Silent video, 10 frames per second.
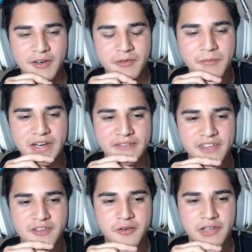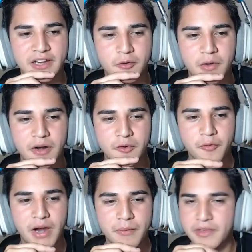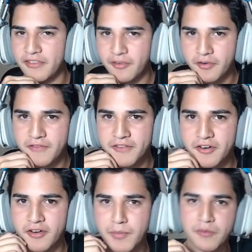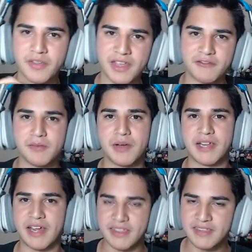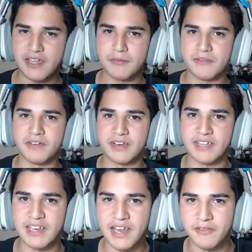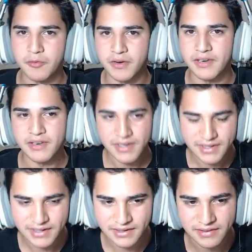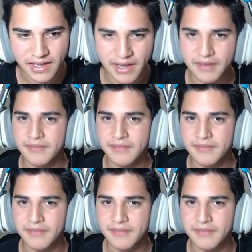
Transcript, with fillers: We might have to do like a round robin sort of tournament with everybody. I think that would be fun to get everyone in that.